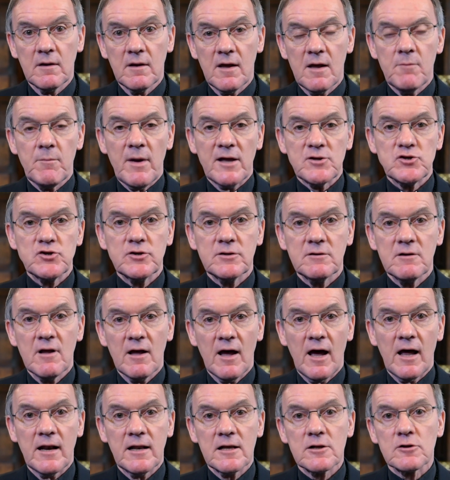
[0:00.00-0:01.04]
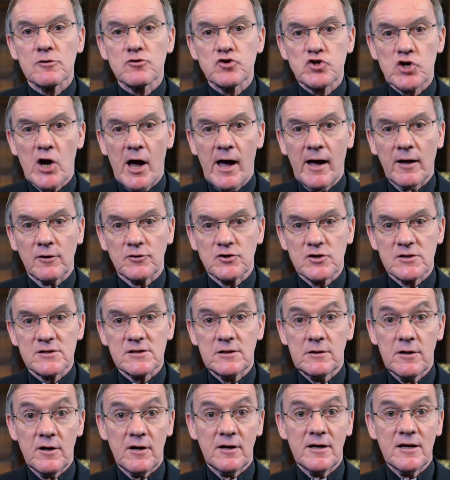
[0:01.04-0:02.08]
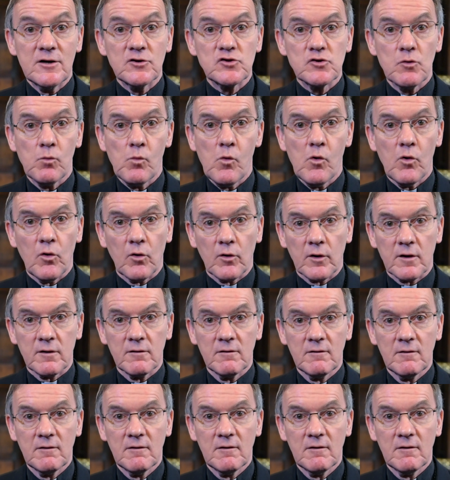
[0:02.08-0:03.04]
Imagine a little child just learning to walk.